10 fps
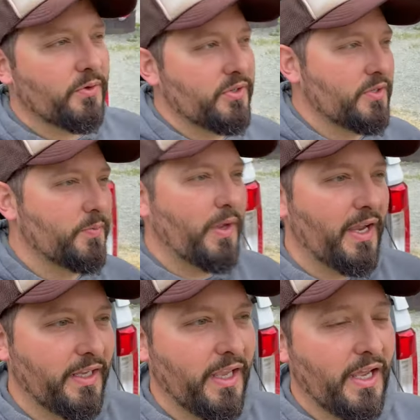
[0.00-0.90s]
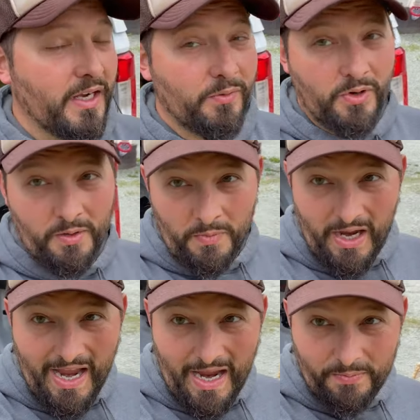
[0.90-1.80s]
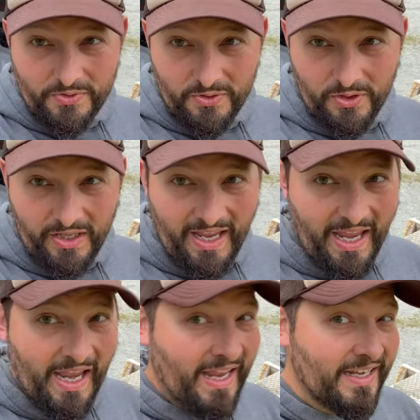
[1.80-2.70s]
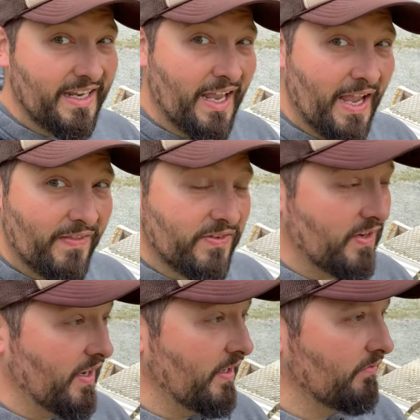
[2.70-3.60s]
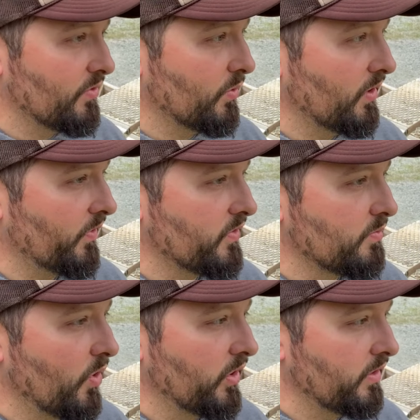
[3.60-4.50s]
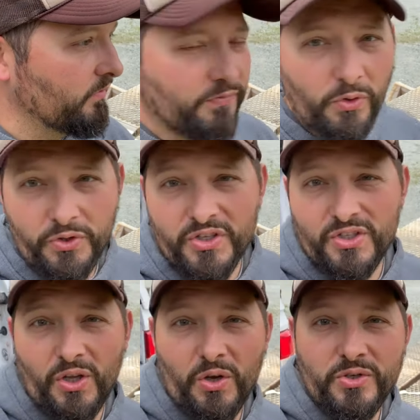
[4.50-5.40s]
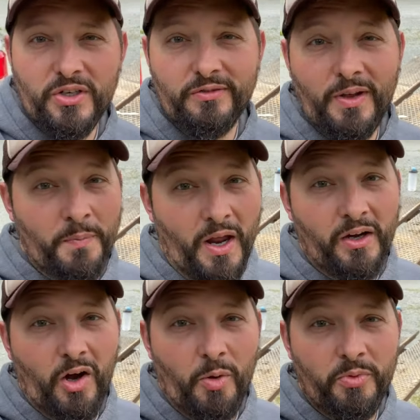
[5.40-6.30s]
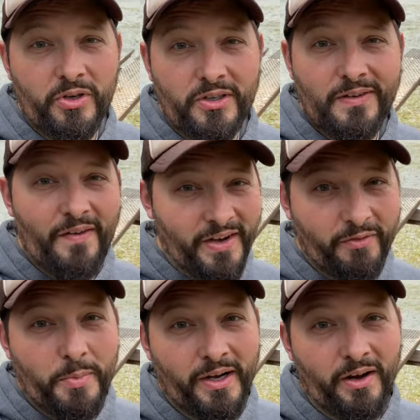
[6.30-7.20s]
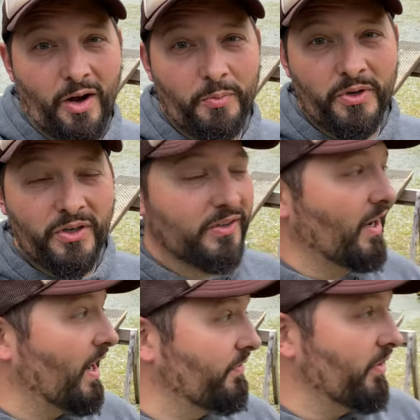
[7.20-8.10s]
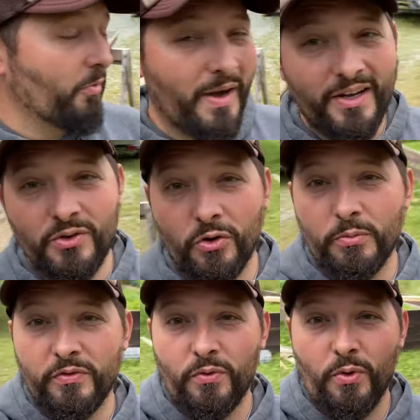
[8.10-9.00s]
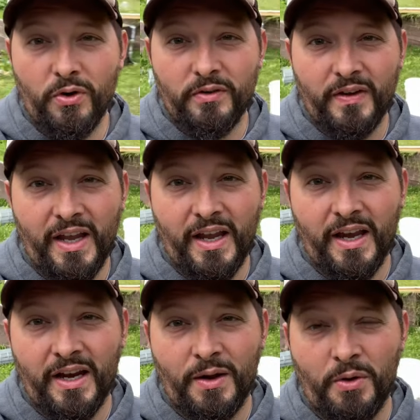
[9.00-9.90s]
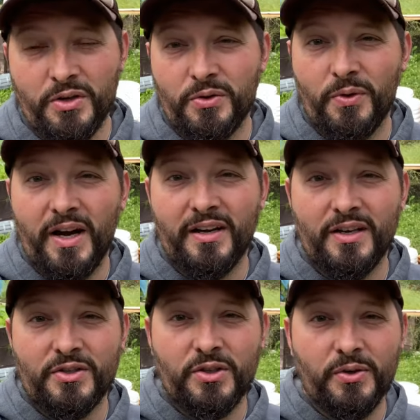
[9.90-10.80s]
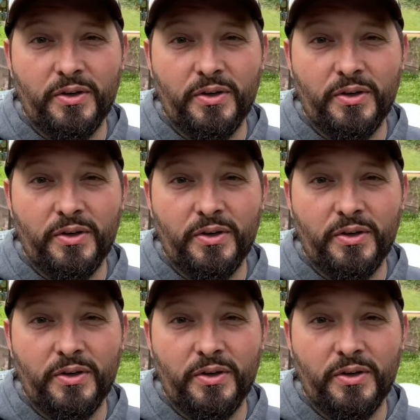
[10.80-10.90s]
just back at it. Wearing my absolutely handy hat today to work on the smoker. Full disclosure, I'm not a carpenter. I've never been a carpenter. I've never made a door before and I wanna do it right, not screw it